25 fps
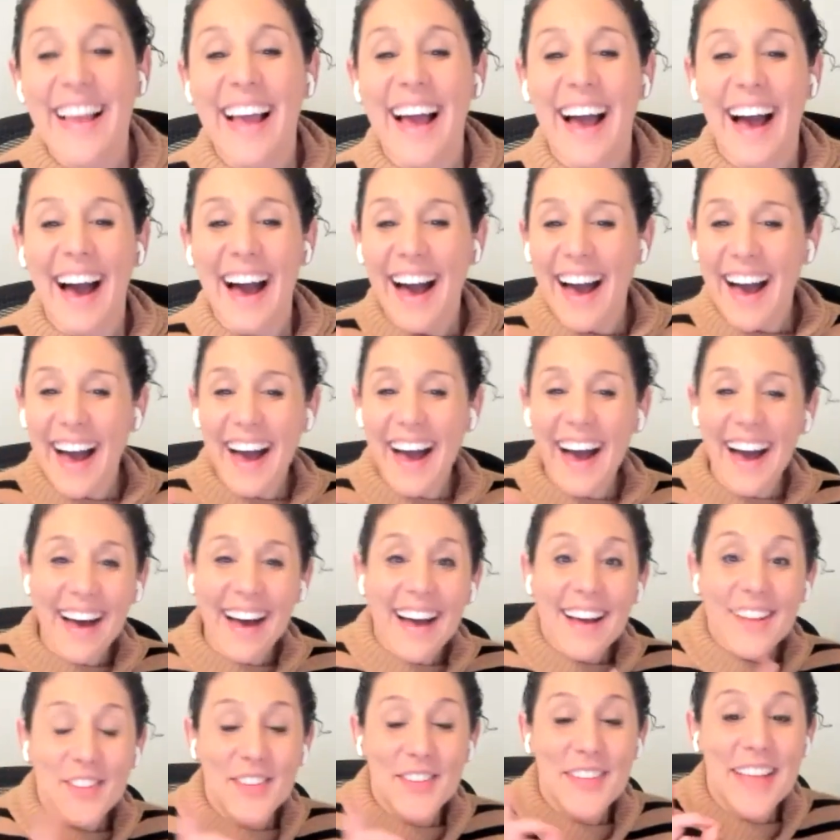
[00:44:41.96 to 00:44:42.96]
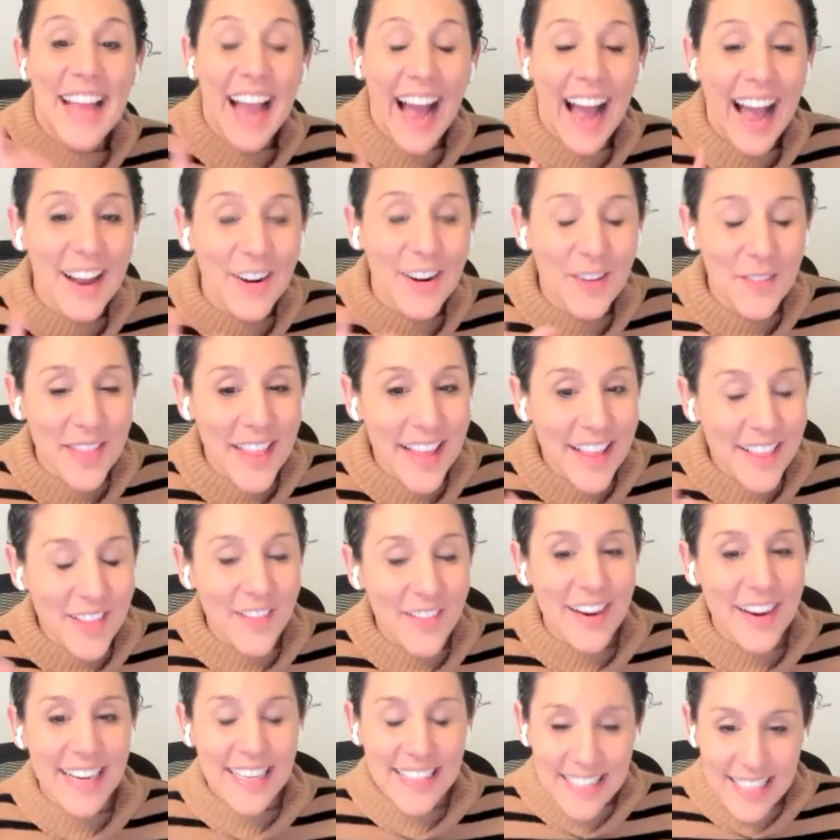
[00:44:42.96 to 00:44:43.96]
ah, see, I don't think
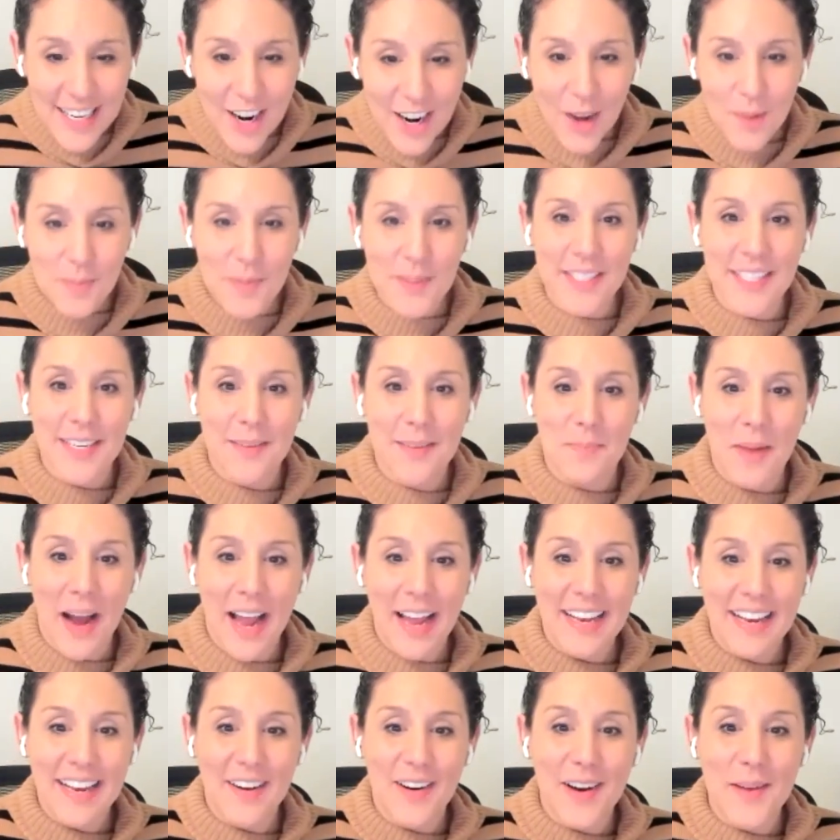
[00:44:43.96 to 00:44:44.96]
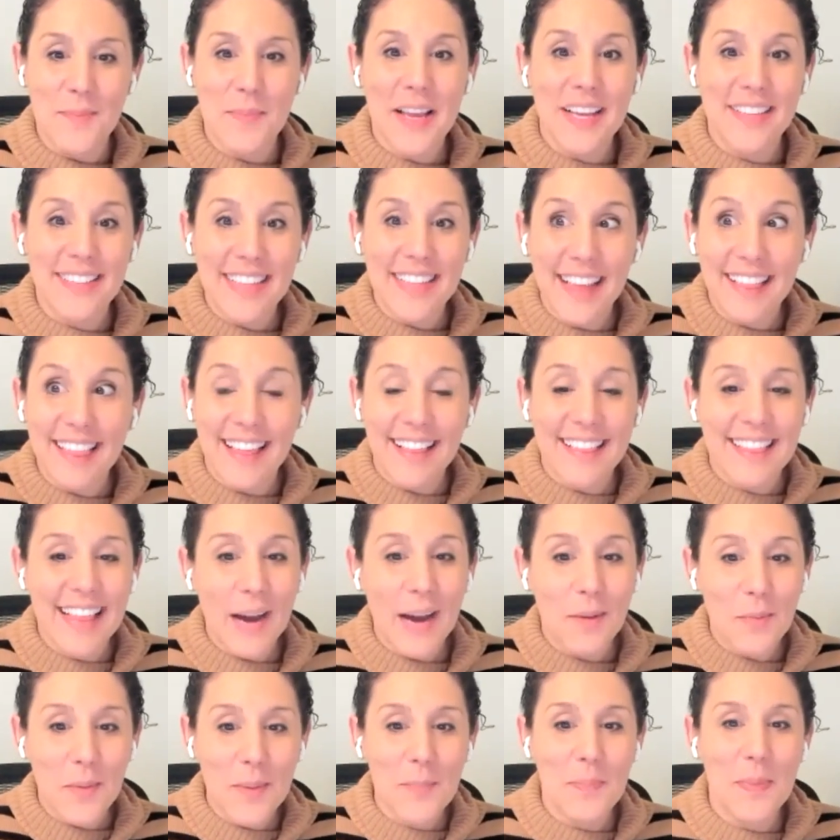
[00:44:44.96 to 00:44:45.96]
there is an opposite of binary, because I think
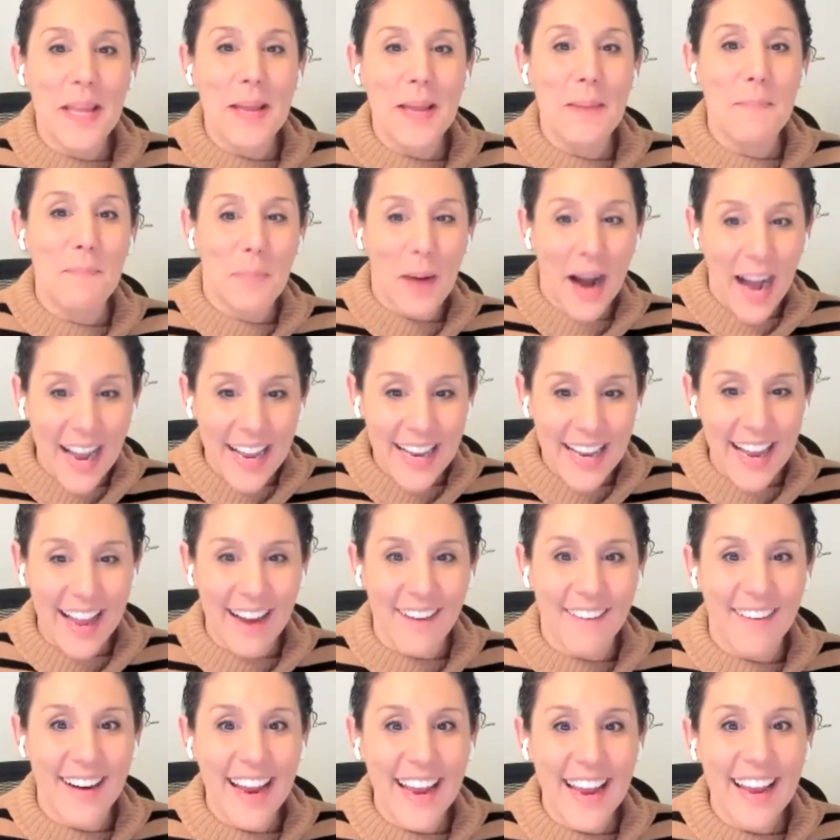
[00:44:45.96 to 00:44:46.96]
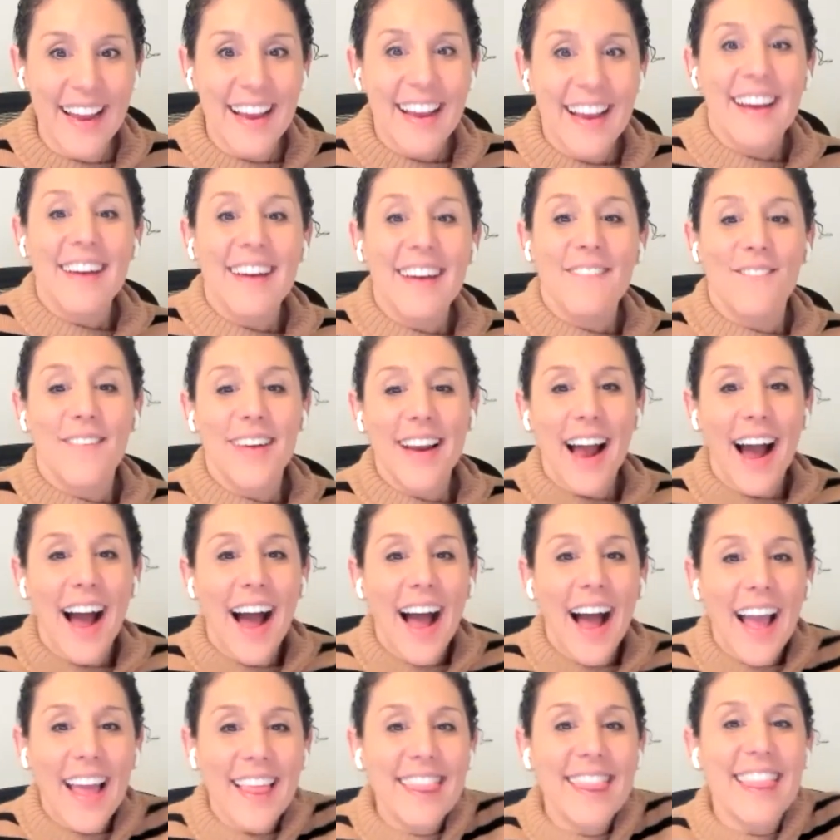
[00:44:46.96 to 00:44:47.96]
that would be binary. When
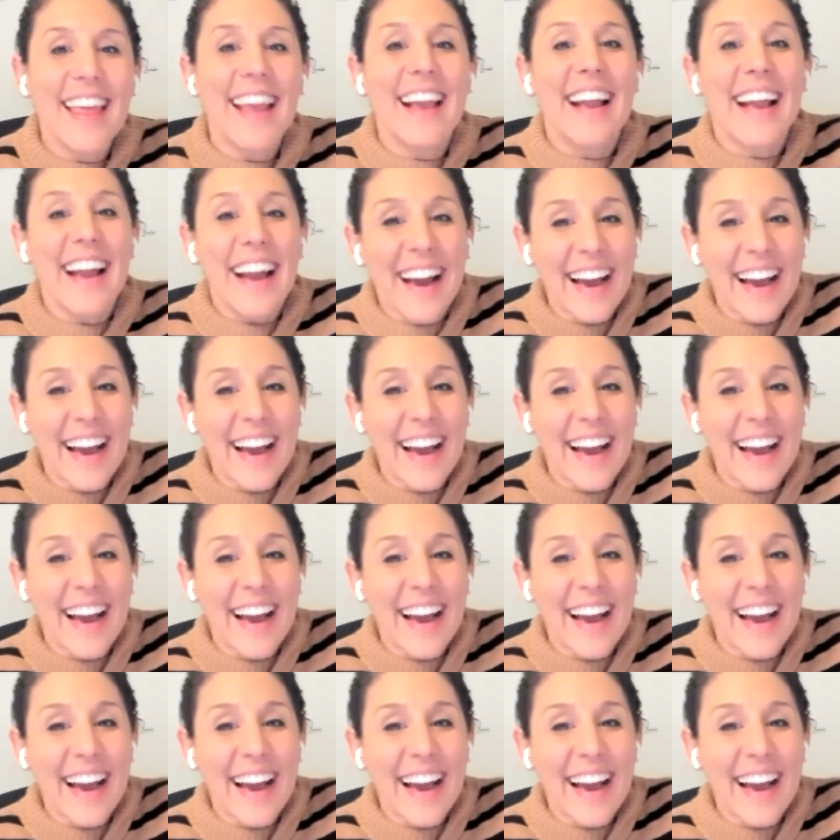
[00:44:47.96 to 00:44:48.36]
I think